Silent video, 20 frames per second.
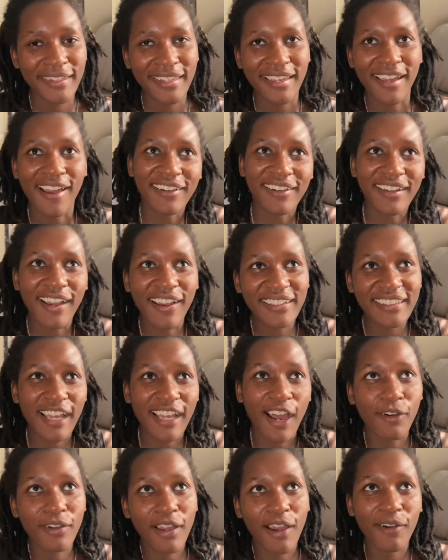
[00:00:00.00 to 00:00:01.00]
I'll
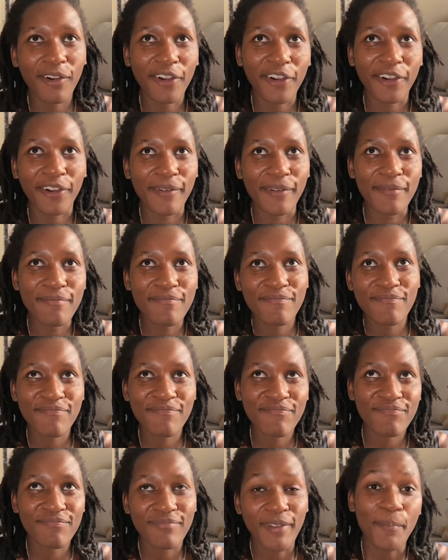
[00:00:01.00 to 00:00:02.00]
call her
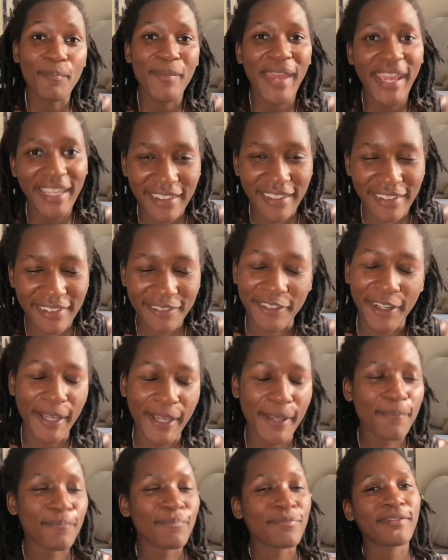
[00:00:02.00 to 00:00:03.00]
Megan, right?
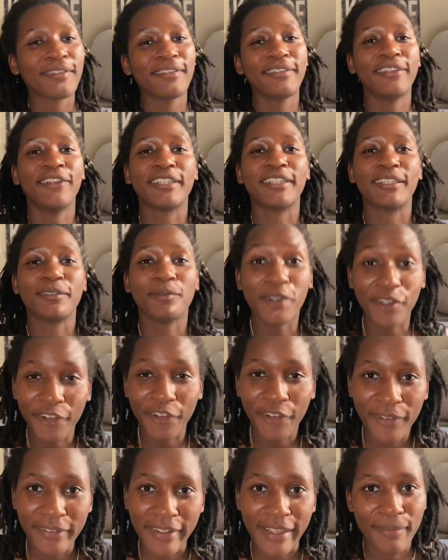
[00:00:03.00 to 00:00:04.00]
There's this one
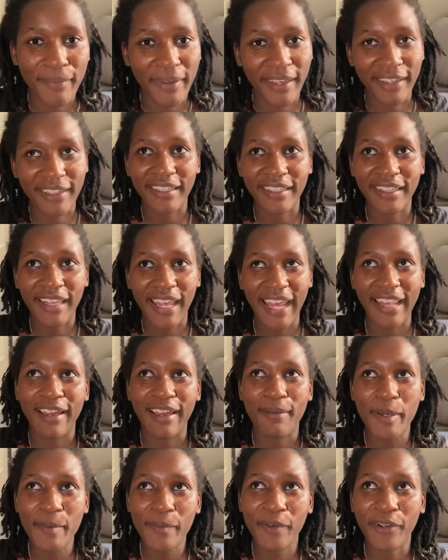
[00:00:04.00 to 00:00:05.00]
girl named Megan. And I
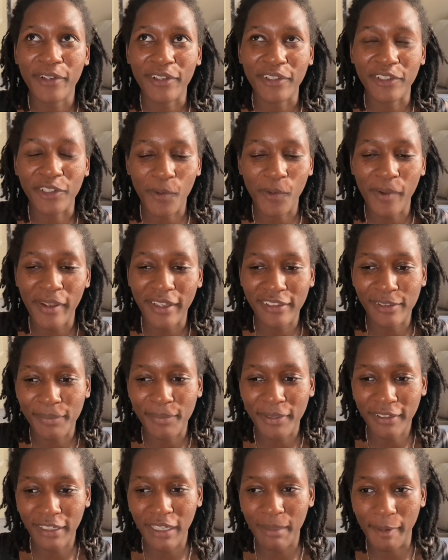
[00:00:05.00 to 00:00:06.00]
remember going to
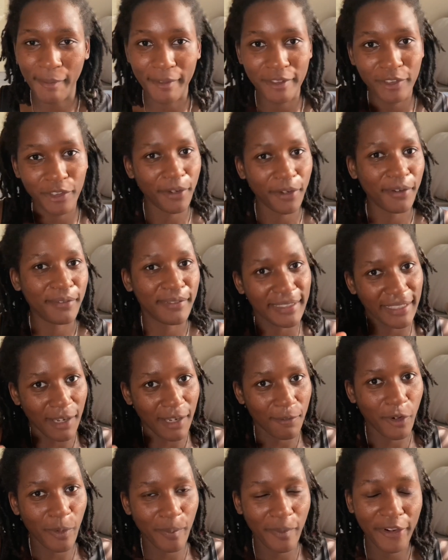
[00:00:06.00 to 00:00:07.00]
pick up my returns at
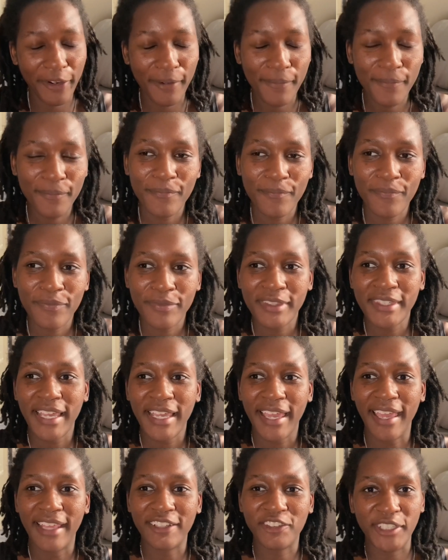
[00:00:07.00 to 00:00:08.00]
Walmart.
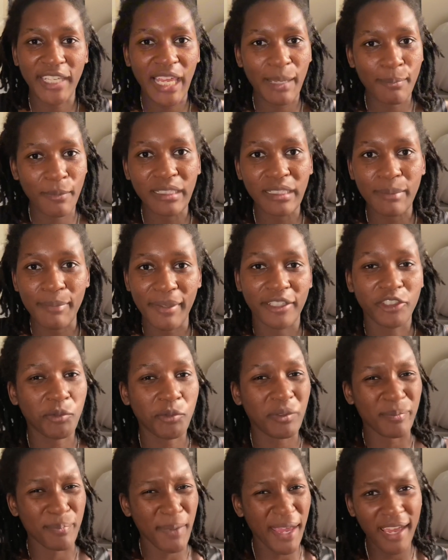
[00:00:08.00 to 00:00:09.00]
And she came up to me and she
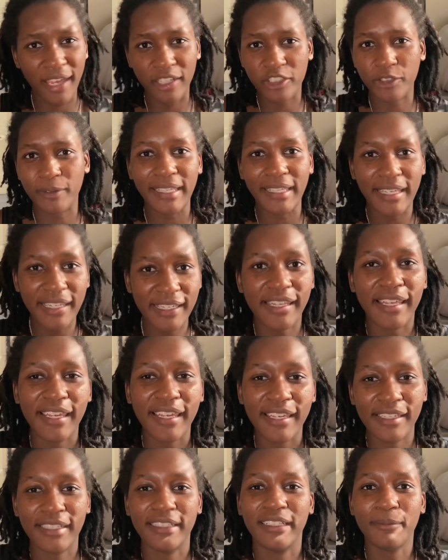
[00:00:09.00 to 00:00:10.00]
was mad. She's heated.
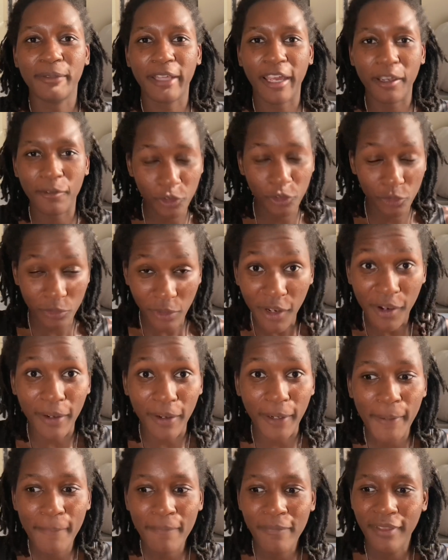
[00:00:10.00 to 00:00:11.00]
And I'm like, what's wrong?
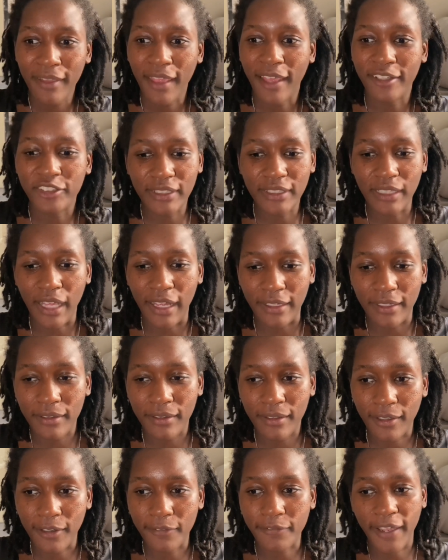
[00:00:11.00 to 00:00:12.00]
And she's like,
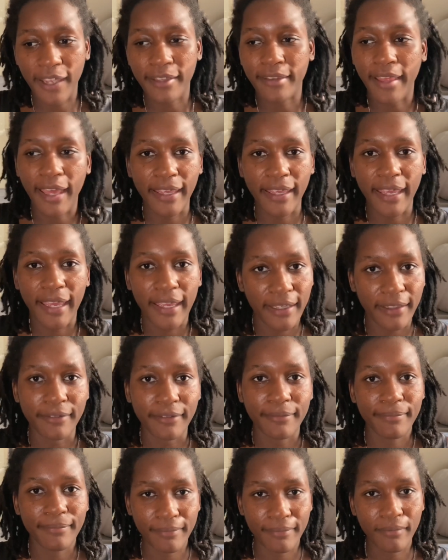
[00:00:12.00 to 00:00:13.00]
Faith, I hate
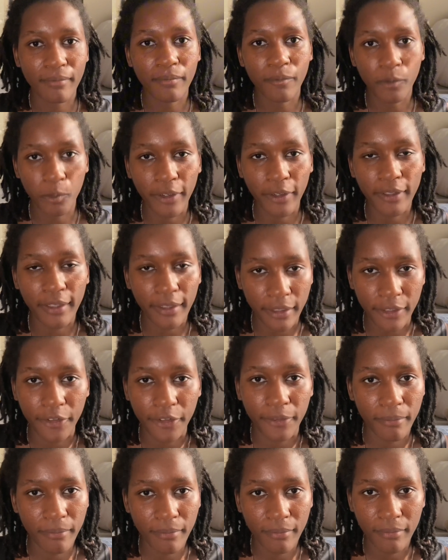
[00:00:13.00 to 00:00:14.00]
working here.
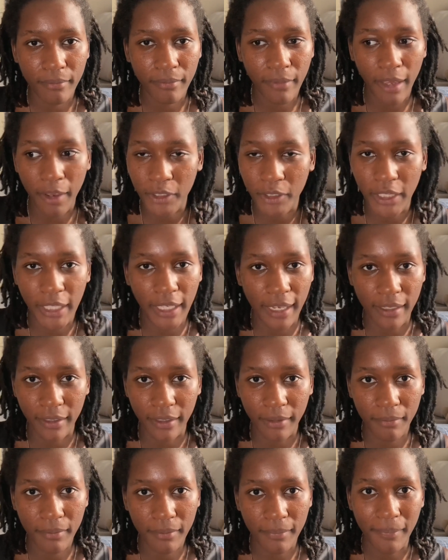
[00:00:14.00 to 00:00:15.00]
I really hate it.
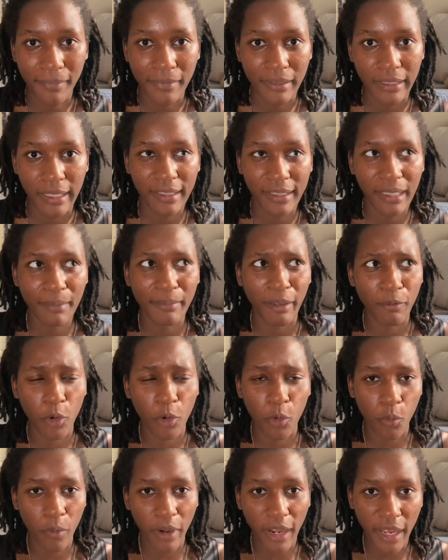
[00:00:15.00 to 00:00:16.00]
And I'm like, well,
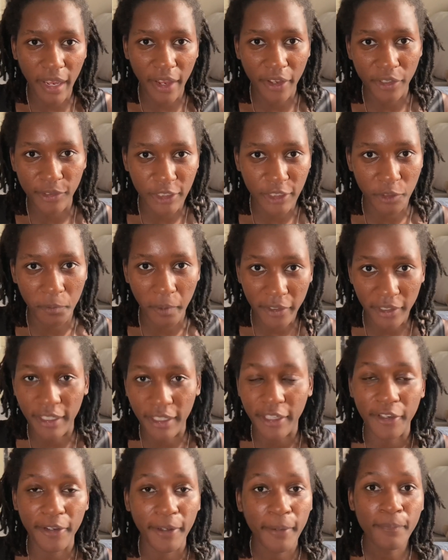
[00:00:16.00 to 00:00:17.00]
why are you still working
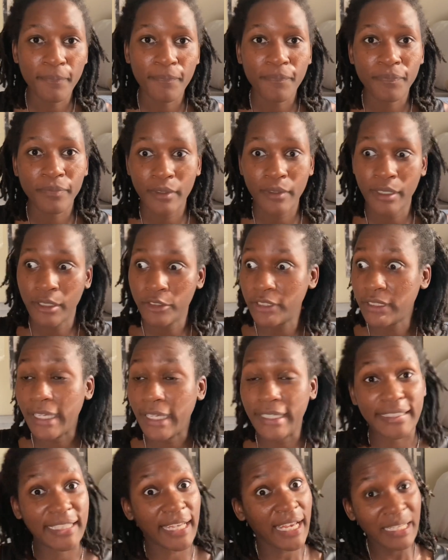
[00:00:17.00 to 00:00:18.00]
here? She's like,
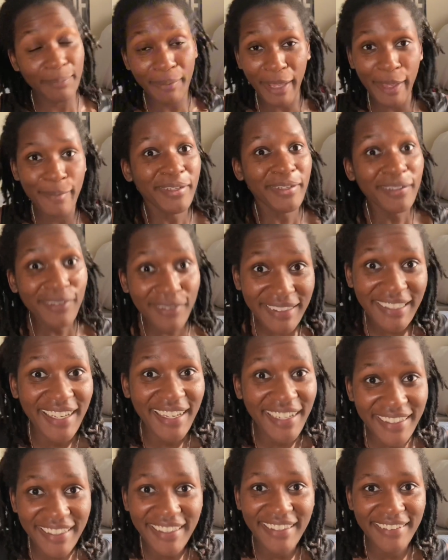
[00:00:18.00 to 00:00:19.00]
because I gotta pay bills,
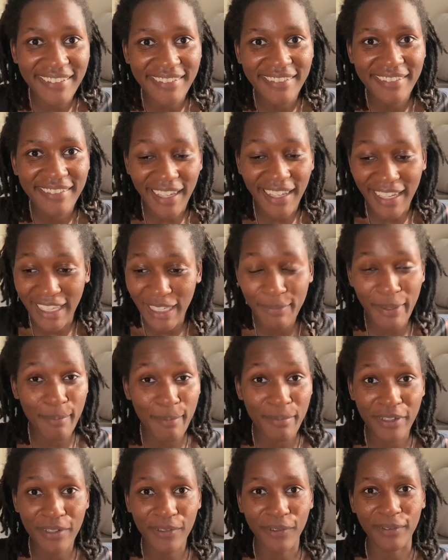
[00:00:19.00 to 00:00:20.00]
honey. I gotta pay
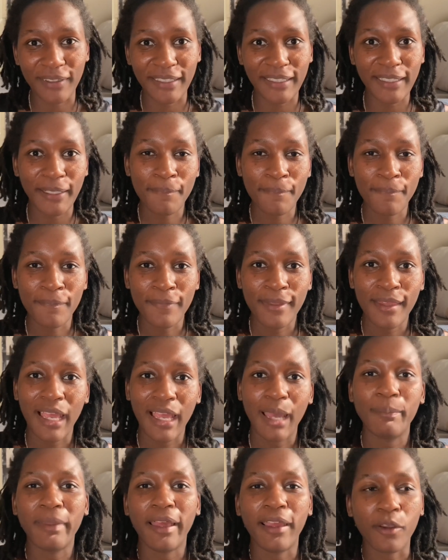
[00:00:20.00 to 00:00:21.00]
bills.
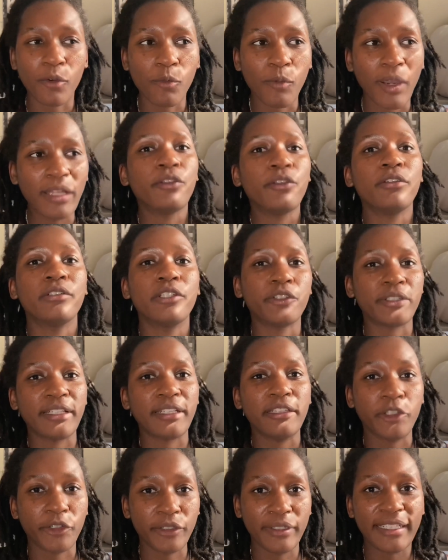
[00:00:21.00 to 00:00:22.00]
I'm like, why don't you
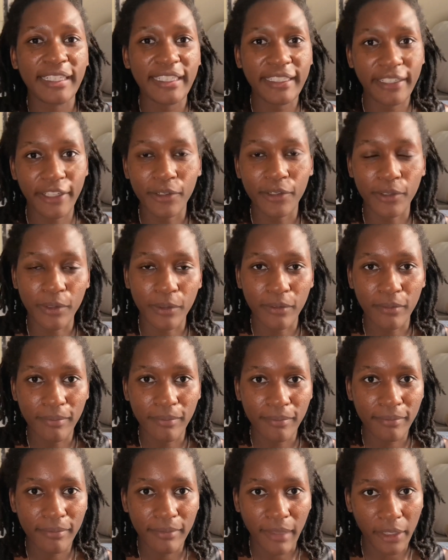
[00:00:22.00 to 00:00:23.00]
learn a skill
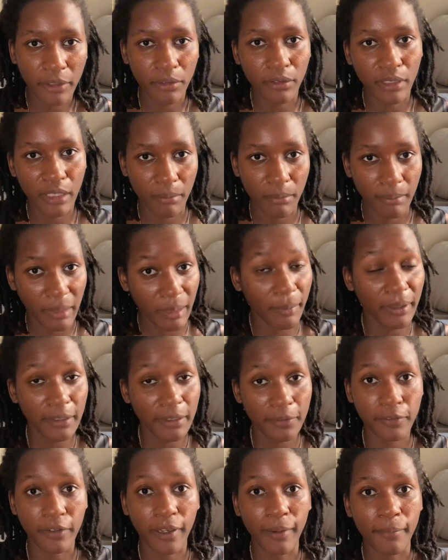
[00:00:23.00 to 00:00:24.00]
that you can make money
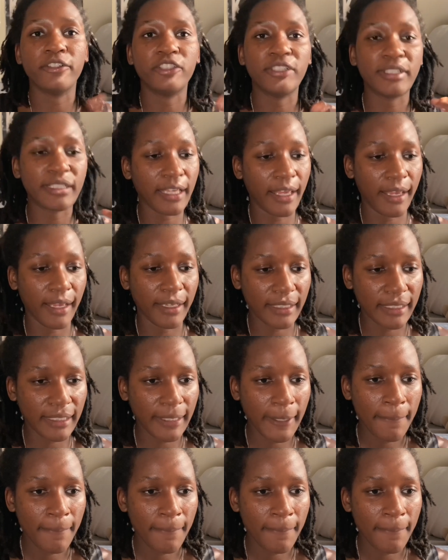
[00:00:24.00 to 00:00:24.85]
from? She says,